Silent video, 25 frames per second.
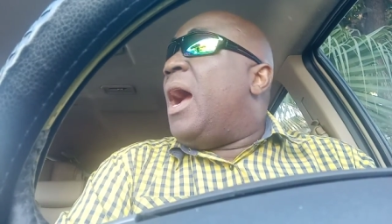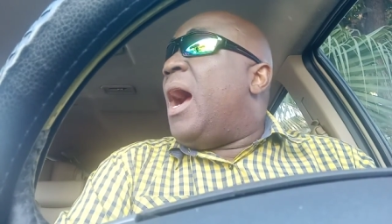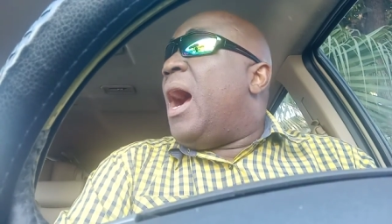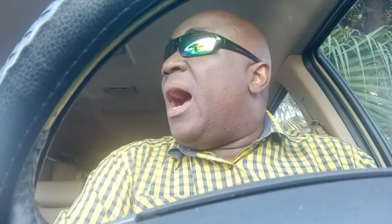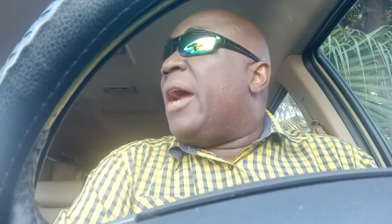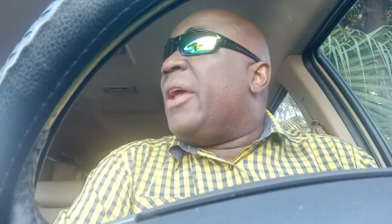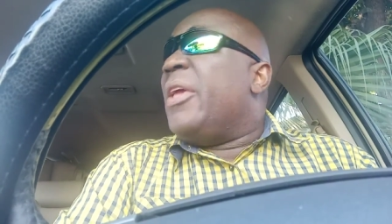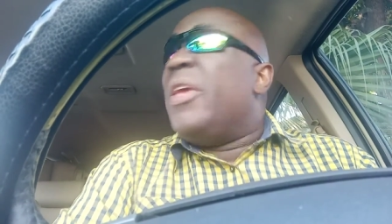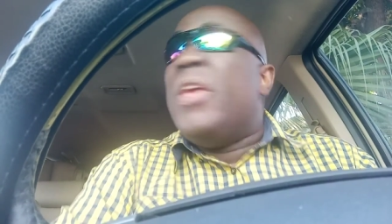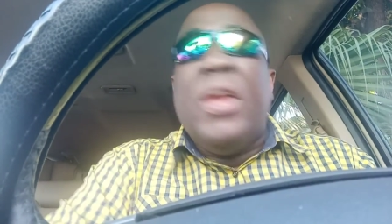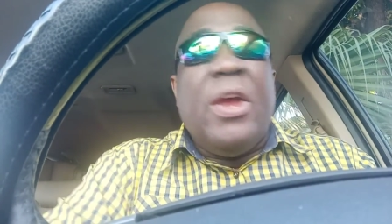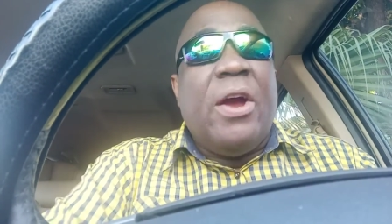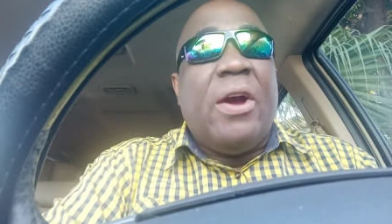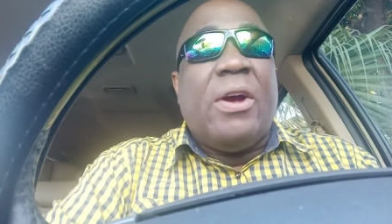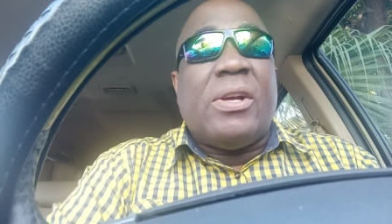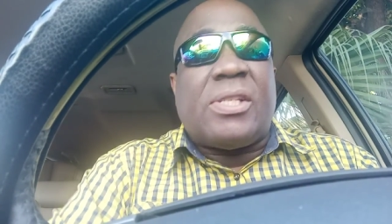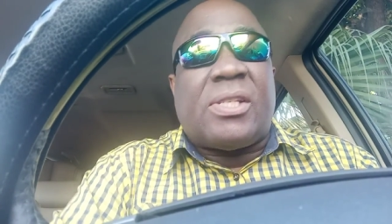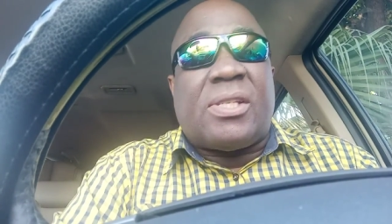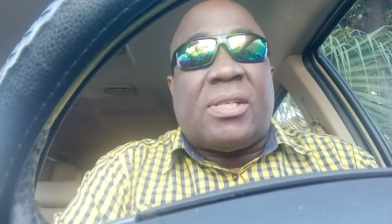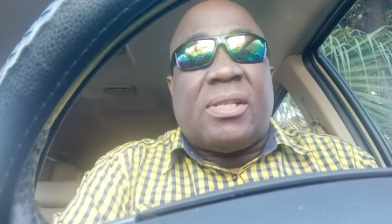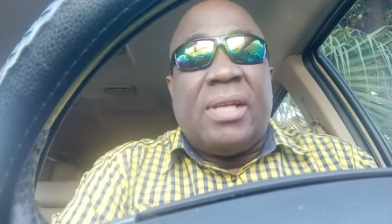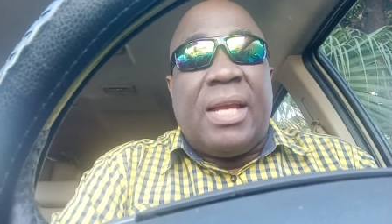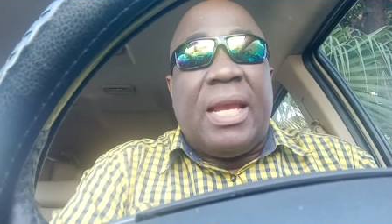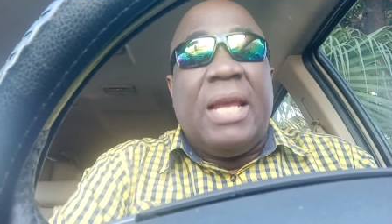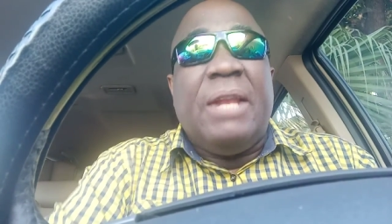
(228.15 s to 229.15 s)
A
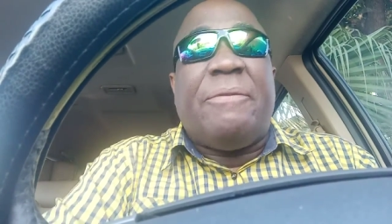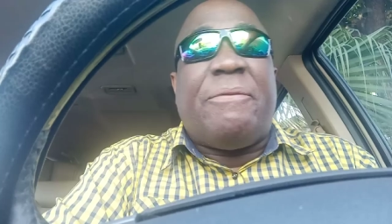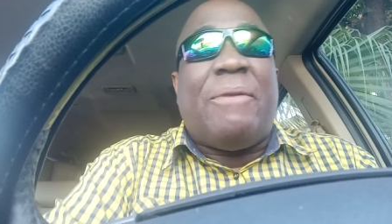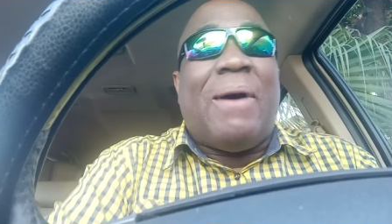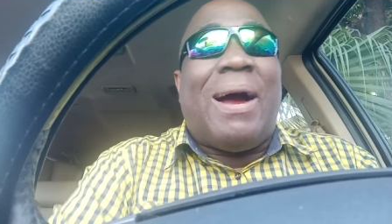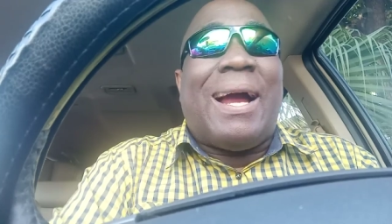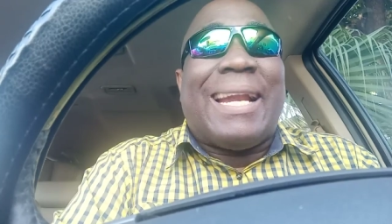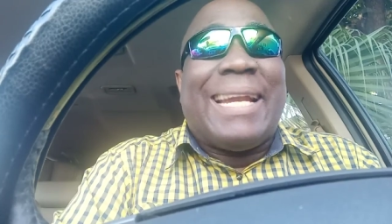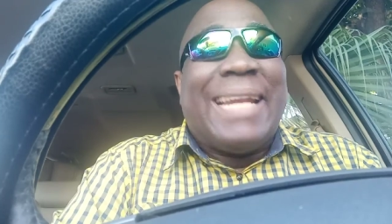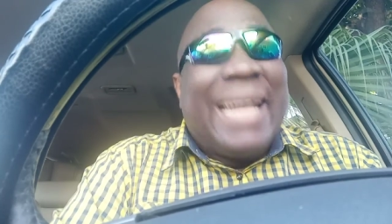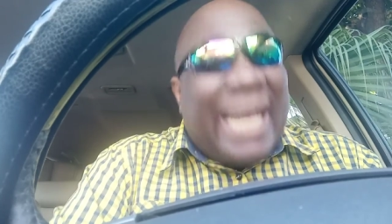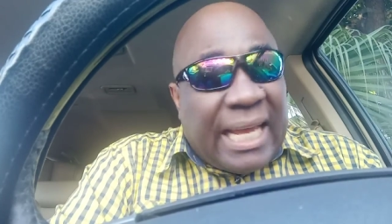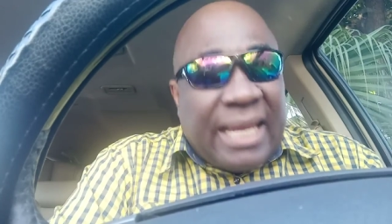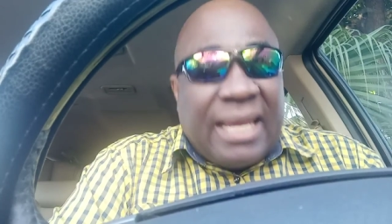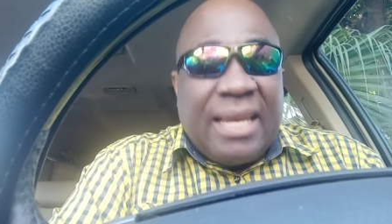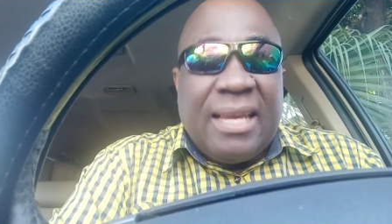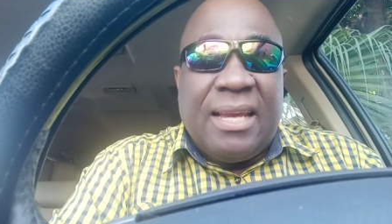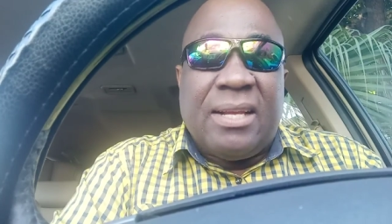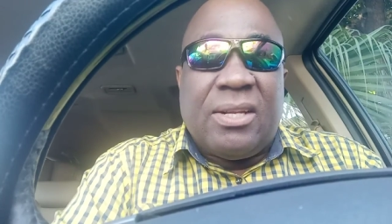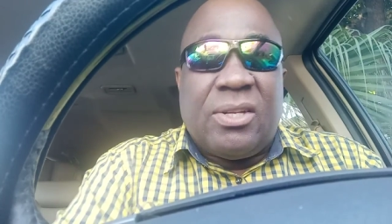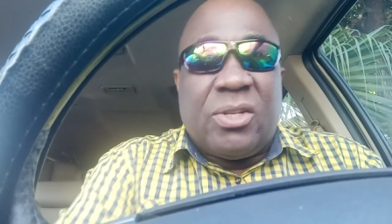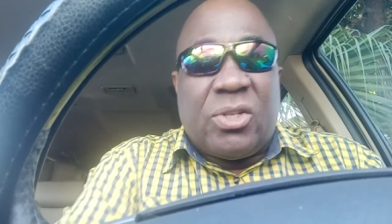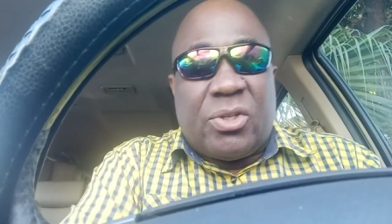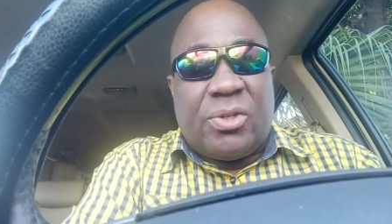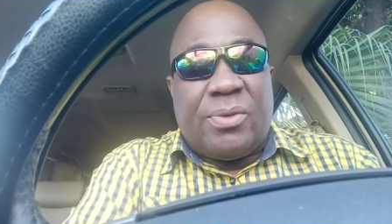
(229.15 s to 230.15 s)
years, in fact,
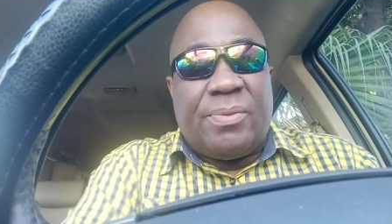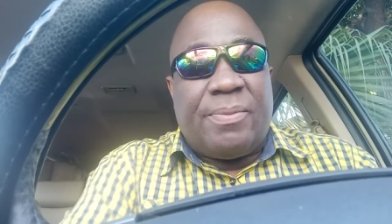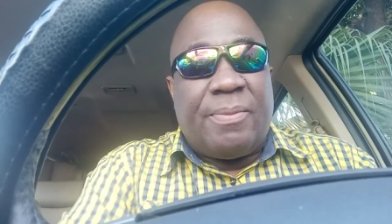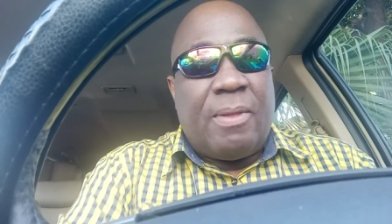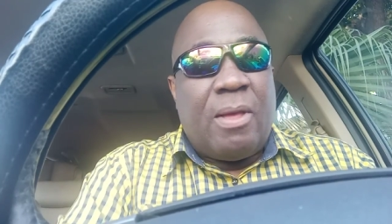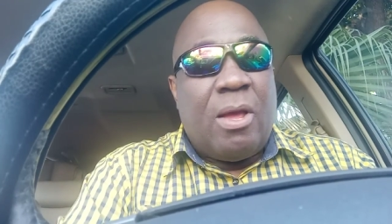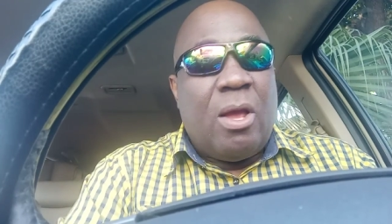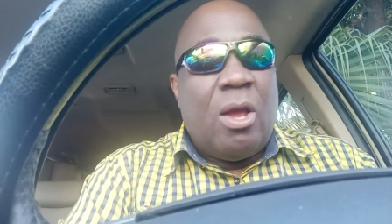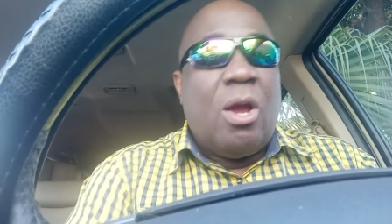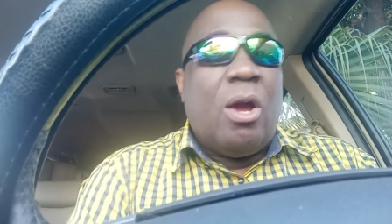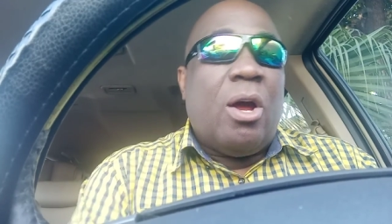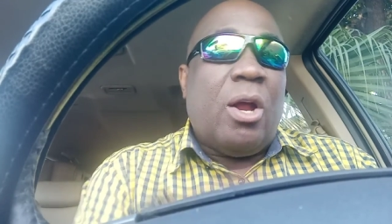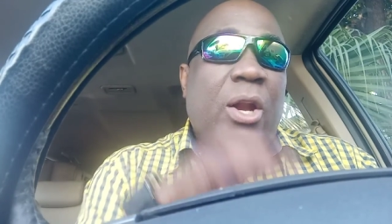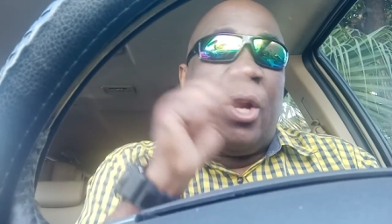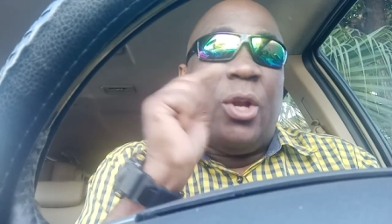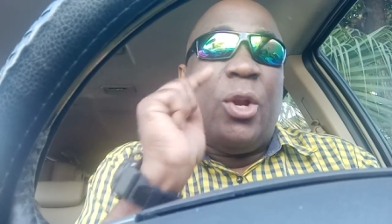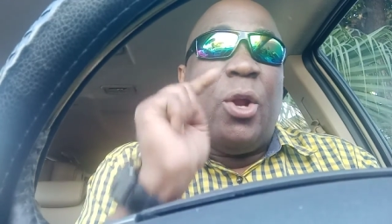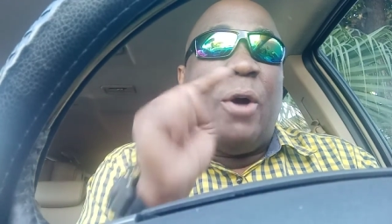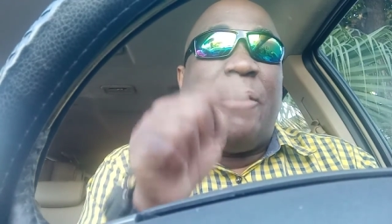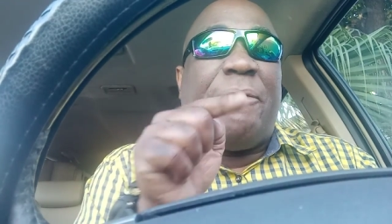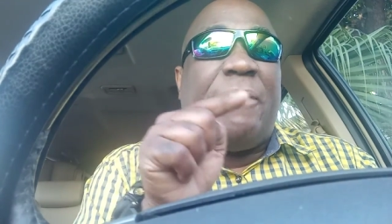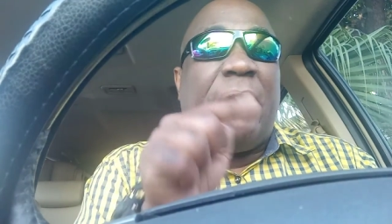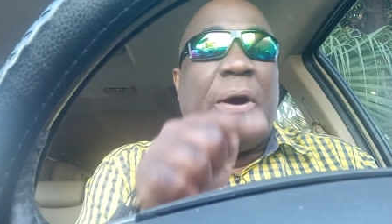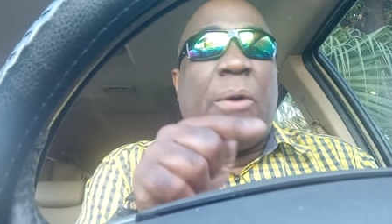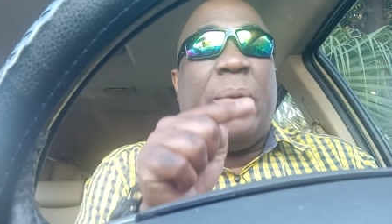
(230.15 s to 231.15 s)
decades,
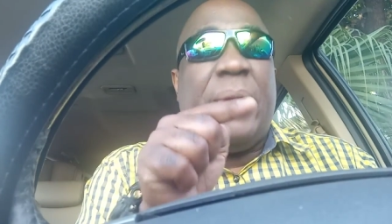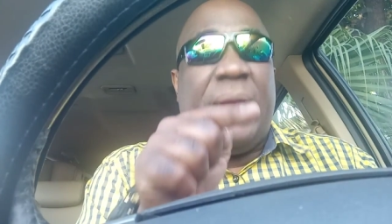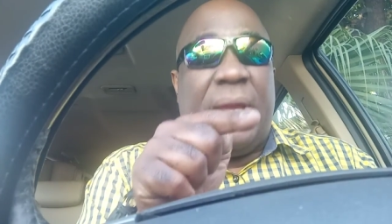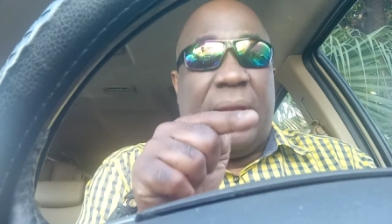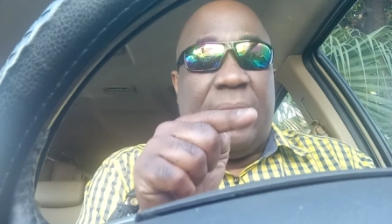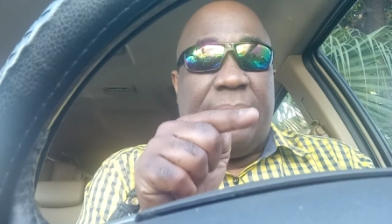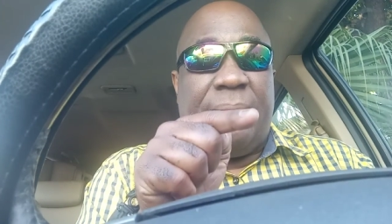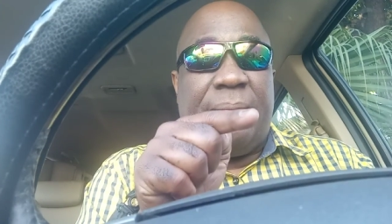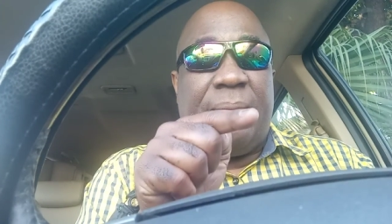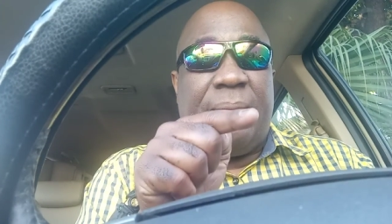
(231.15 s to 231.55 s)
no for we,